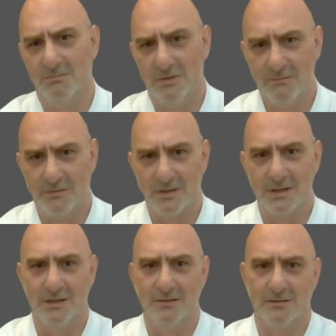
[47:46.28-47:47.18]

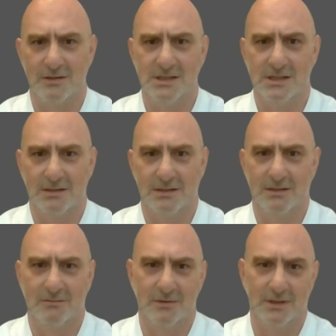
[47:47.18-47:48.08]
Bloemfontein
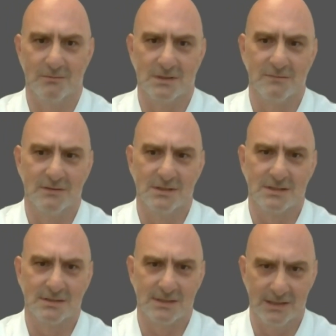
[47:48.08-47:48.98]
originally, where he was
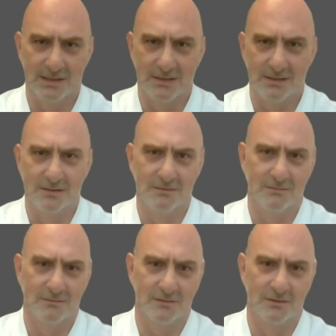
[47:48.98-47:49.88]
first selected
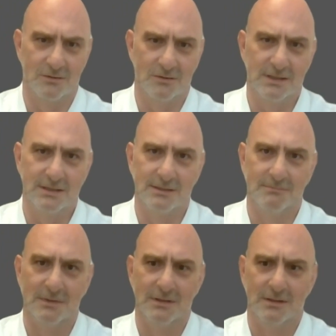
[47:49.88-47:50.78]
or
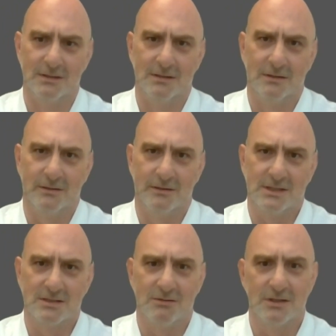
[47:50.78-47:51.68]
recruited.
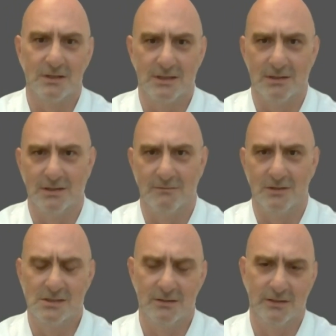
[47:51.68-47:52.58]
Now, I just want to tell
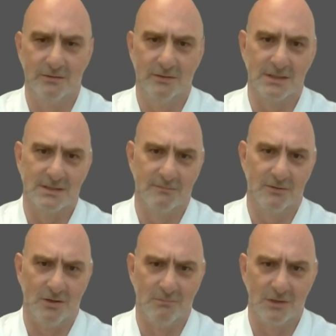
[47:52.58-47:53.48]
you, those two
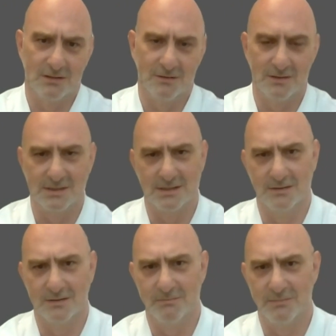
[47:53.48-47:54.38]
units, the armor
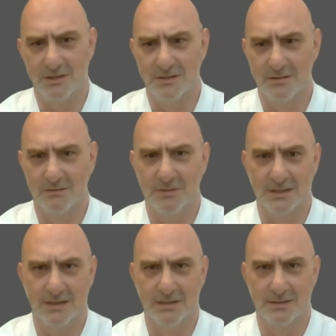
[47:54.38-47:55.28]
guys and the
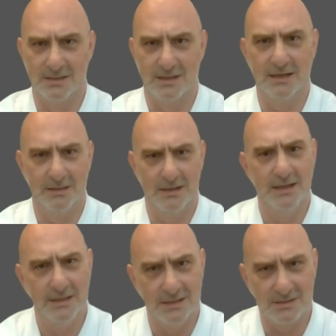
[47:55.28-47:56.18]
parachute battalion, really
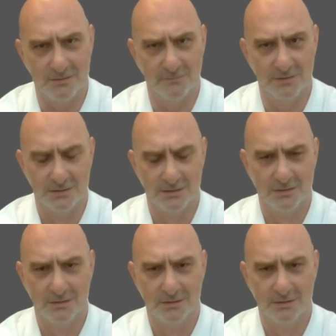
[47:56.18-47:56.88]
hate each other.